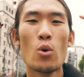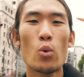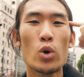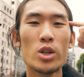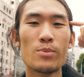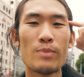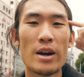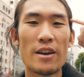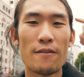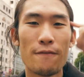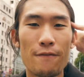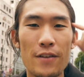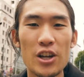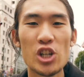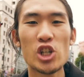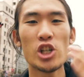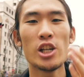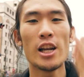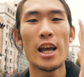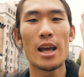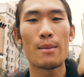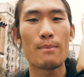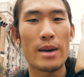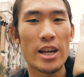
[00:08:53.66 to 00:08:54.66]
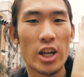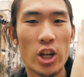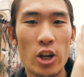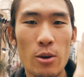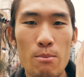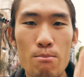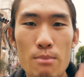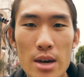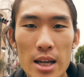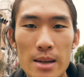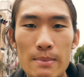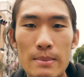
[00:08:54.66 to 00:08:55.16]
was my vision and my
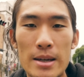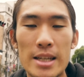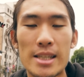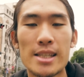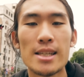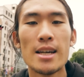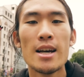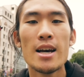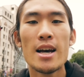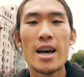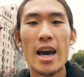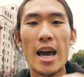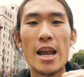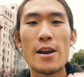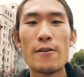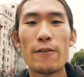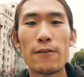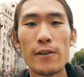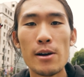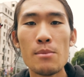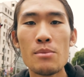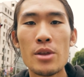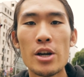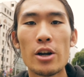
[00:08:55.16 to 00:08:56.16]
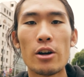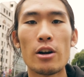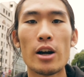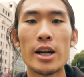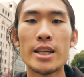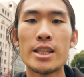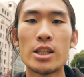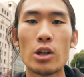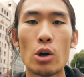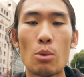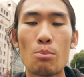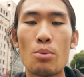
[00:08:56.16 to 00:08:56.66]
commitment. And from there, I
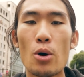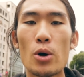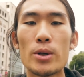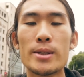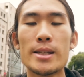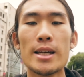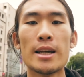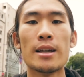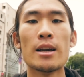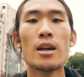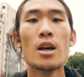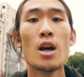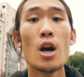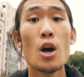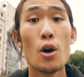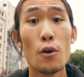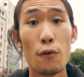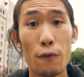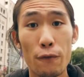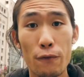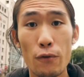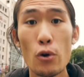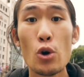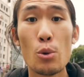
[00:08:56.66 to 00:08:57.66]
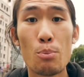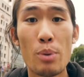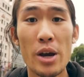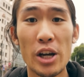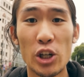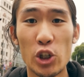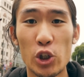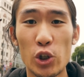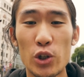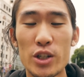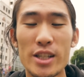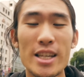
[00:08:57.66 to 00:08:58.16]
started posting food
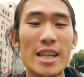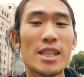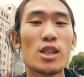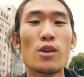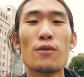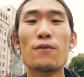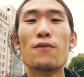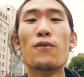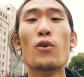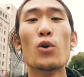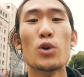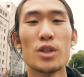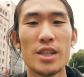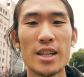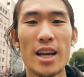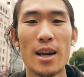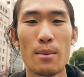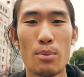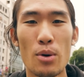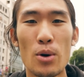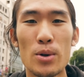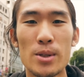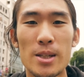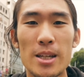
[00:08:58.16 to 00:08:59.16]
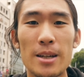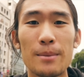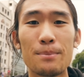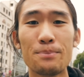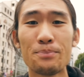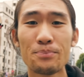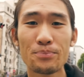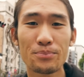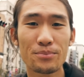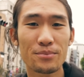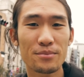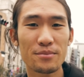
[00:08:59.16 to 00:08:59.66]
pictures. That's the first thing I posted.
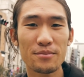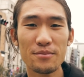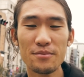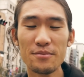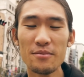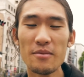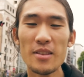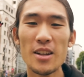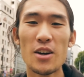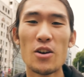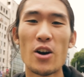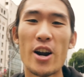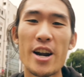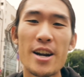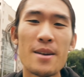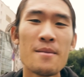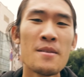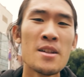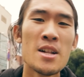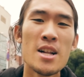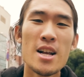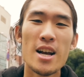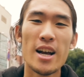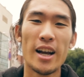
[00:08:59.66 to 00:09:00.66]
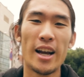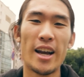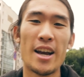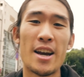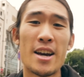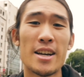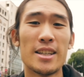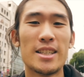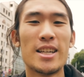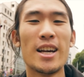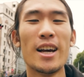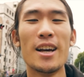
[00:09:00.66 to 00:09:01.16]
Alright?
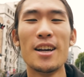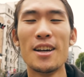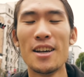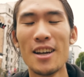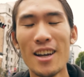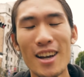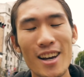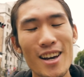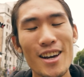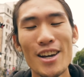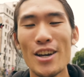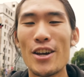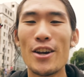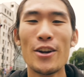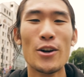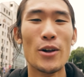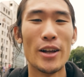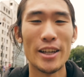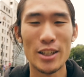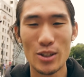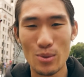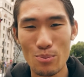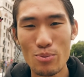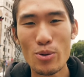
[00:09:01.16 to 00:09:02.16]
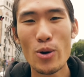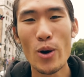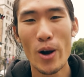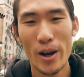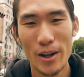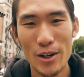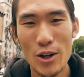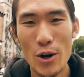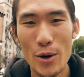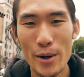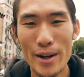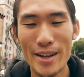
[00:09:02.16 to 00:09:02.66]
And, you know, as you
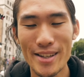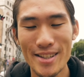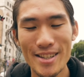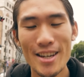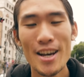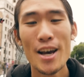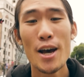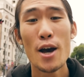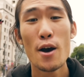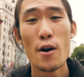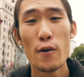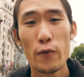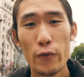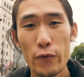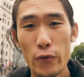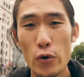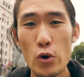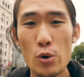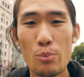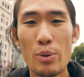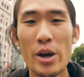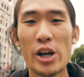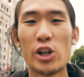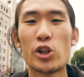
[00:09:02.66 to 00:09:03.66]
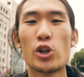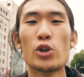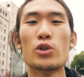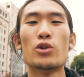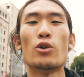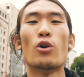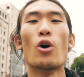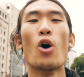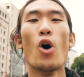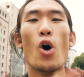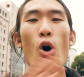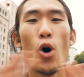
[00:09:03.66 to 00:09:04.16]
probably noticed, food pictures
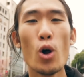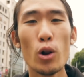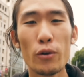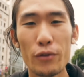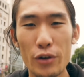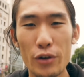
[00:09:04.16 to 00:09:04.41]
are all